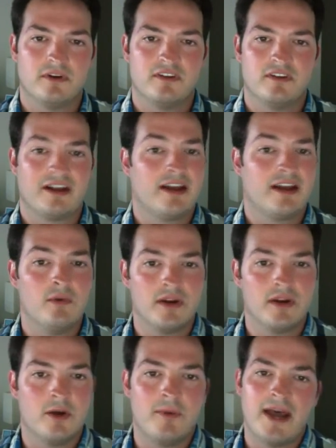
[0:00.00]
where it's like I don't
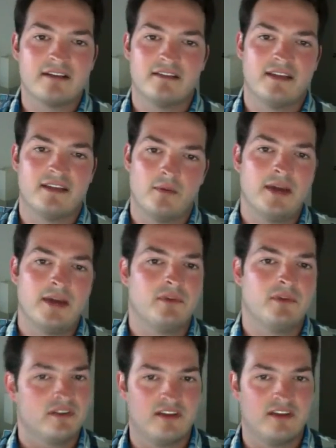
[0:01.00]
want to go back to that weight
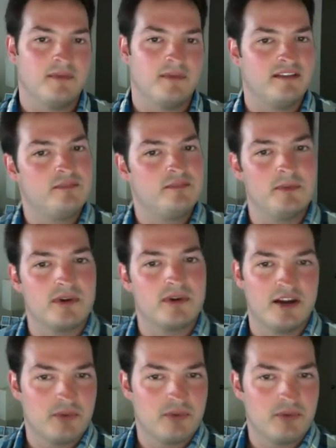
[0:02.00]
because I've made these people
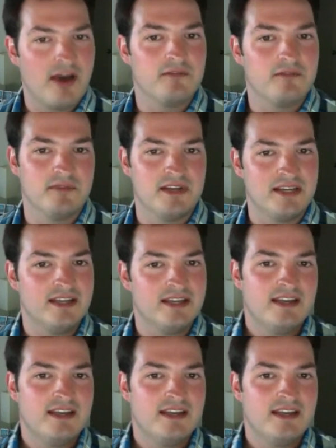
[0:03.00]
kind of proud of me,